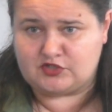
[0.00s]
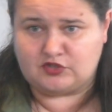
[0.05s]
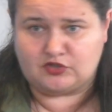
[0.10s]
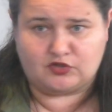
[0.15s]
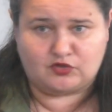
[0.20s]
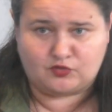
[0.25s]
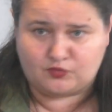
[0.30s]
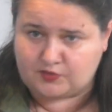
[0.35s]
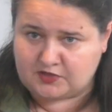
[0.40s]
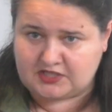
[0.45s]
You
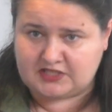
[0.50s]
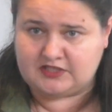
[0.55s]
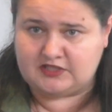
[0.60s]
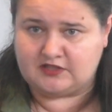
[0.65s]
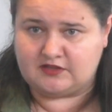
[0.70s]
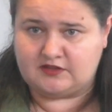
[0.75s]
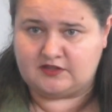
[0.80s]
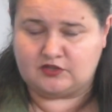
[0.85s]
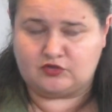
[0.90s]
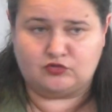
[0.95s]
know, we
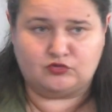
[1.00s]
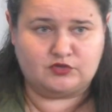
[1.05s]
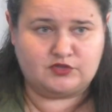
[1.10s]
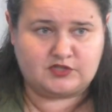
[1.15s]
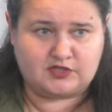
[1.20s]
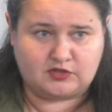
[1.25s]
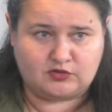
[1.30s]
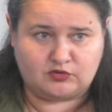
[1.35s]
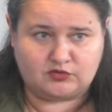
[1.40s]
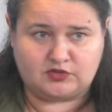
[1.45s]
need the
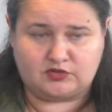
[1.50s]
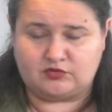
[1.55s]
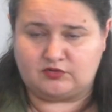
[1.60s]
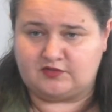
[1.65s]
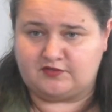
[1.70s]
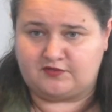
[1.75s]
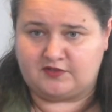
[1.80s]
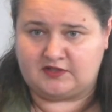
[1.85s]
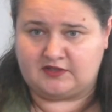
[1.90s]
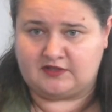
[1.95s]
goods in order to
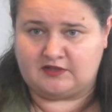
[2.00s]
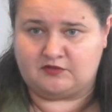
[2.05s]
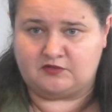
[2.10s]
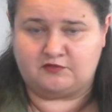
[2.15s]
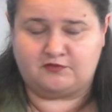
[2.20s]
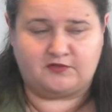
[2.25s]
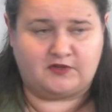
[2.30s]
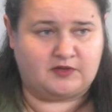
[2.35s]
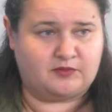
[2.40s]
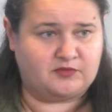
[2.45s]
defend our
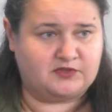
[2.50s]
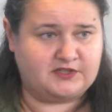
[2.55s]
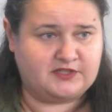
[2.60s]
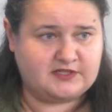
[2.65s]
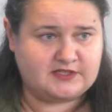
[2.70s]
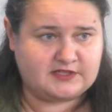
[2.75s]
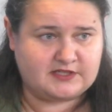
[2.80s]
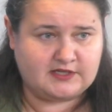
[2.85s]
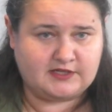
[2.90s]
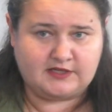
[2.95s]

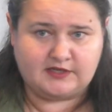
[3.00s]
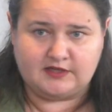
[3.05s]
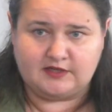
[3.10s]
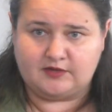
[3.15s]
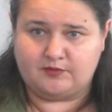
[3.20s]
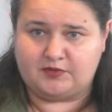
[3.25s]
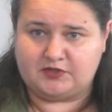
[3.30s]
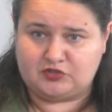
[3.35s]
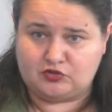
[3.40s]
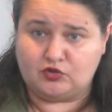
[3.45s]
families,
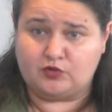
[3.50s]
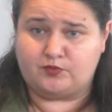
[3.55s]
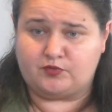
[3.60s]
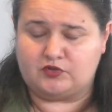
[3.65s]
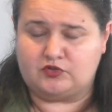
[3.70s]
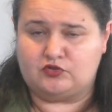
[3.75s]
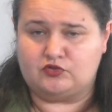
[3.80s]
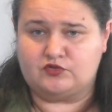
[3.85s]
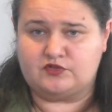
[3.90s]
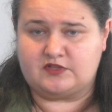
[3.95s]
but you're
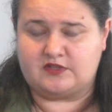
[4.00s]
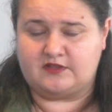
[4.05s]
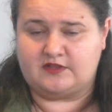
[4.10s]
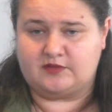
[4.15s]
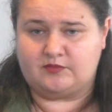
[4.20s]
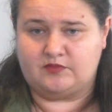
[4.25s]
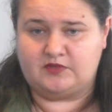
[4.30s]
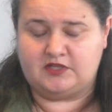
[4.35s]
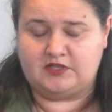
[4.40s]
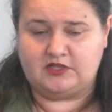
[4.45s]
producing
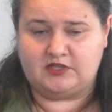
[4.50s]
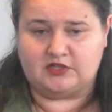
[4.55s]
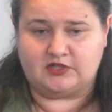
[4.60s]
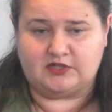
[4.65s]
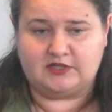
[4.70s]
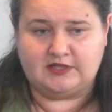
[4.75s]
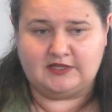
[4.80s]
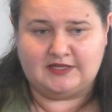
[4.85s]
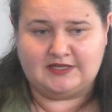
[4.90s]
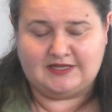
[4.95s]
them
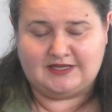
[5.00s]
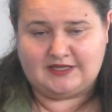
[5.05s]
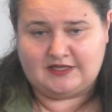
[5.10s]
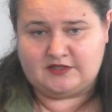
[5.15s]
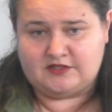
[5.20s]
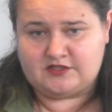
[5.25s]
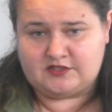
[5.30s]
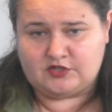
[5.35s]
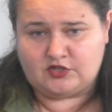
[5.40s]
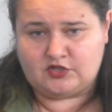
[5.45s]
here,
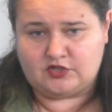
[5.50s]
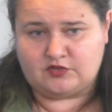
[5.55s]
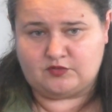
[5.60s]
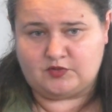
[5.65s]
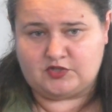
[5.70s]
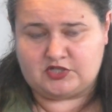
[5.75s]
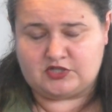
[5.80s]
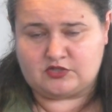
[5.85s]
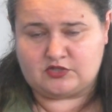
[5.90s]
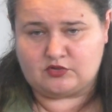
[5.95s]
and third,
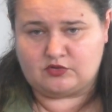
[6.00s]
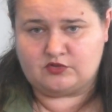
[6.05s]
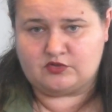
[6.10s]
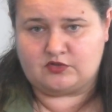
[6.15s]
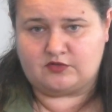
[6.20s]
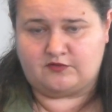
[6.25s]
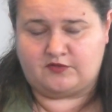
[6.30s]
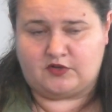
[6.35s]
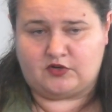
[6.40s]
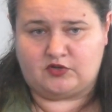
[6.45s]
which is
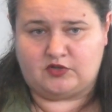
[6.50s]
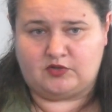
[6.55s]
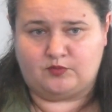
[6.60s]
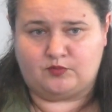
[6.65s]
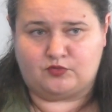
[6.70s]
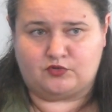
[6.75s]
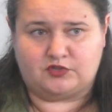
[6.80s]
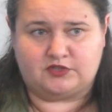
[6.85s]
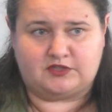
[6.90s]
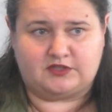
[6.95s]
also very
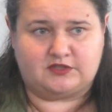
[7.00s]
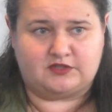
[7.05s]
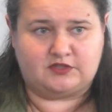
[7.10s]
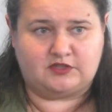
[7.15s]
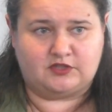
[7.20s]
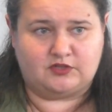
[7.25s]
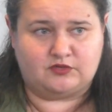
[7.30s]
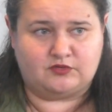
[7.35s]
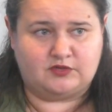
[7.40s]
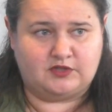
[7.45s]
important, you
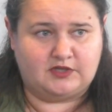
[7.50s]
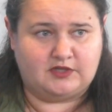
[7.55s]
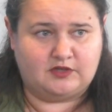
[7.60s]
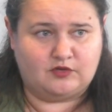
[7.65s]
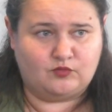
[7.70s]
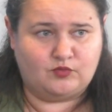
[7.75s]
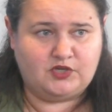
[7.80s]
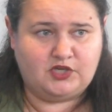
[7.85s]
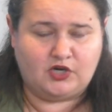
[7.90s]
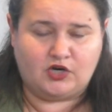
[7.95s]
know,
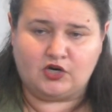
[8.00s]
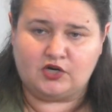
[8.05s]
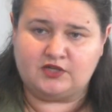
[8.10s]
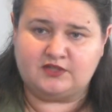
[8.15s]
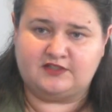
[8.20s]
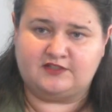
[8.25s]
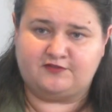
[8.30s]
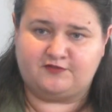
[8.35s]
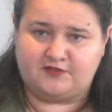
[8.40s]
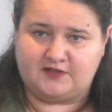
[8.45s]
we are
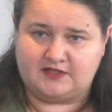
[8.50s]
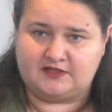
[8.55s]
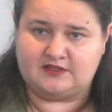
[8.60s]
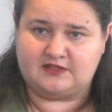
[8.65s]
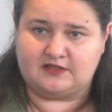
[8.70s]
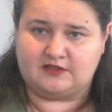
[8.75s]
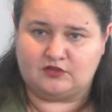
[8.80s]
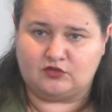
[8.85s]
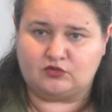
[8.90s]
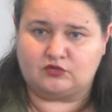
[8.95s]

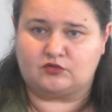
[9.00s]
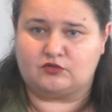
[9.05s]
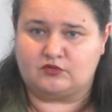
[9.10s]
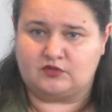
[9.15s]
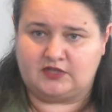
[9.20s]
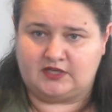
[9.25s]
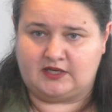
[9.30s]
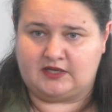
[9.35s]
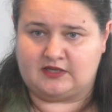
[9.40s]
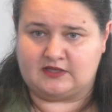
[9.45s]
defending not
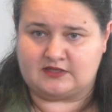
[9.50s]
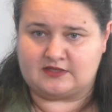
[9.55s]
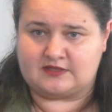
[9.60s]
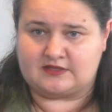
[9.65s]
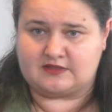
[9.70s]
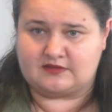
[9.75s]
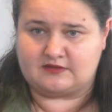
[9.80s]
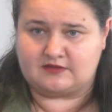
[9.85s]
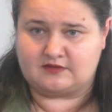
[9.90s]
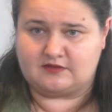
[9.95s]
only us.